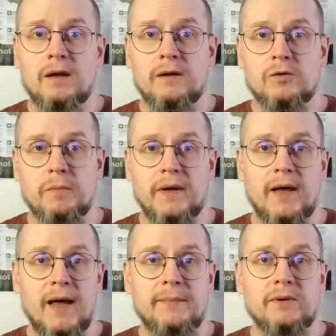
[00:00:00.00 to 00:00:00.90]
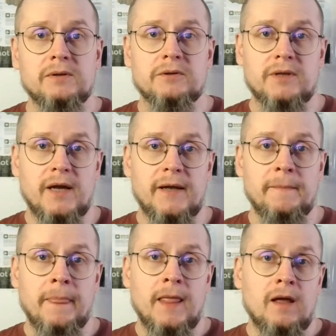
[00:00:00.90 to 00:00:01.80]
To be able to say
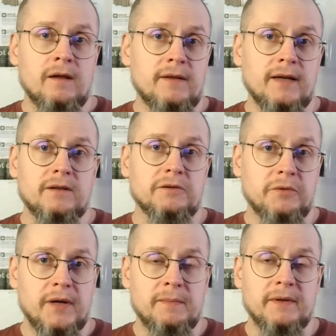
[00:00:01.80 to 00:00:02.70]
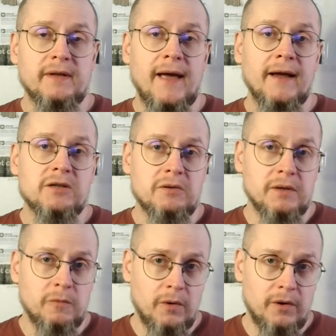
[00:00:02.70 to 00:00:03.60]
that the treatment actually
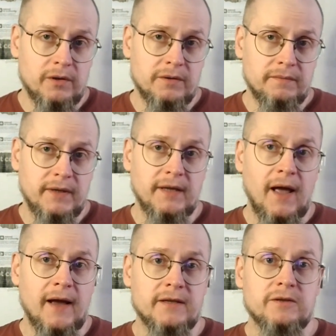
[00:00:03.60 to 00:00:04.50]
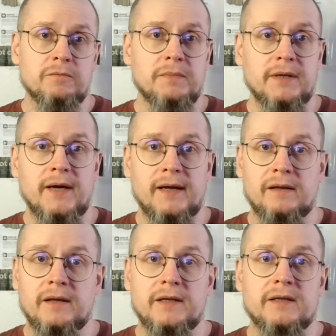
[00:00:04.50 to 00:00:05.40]
works, it has to be at
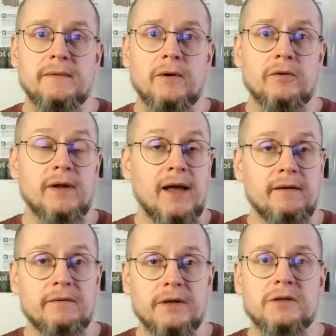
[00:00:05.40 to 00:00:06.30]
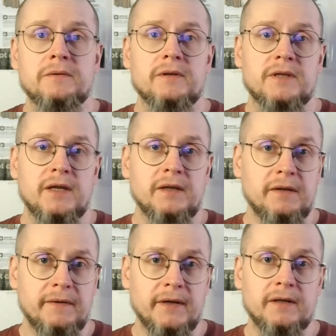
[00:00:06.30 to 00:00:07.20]
least on average
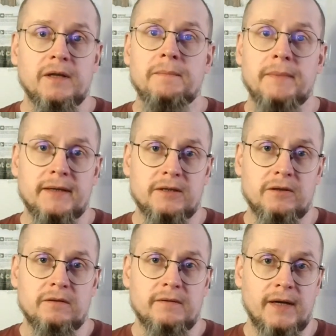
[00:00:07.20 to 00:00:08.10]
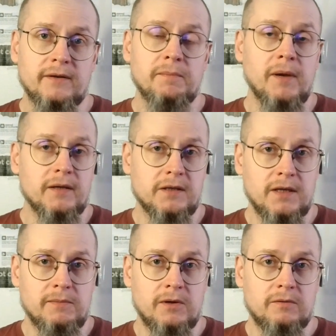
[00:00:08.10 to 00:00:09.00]
significantly better than the
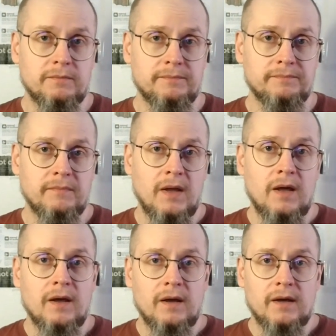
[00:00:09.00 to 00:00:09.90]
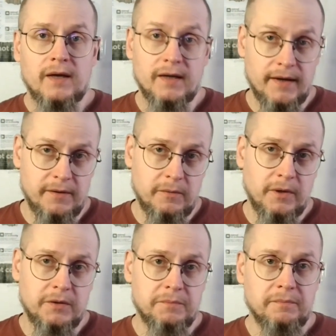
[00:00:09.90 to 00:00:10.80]
placebo. In other
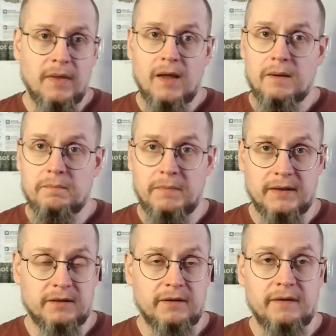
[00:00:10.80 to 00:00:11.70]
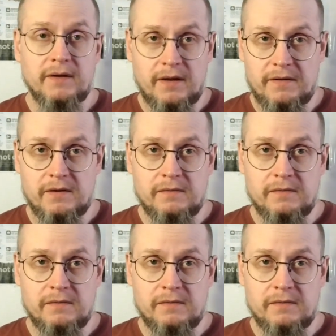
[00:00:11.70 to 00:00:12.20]
words, better than nothing.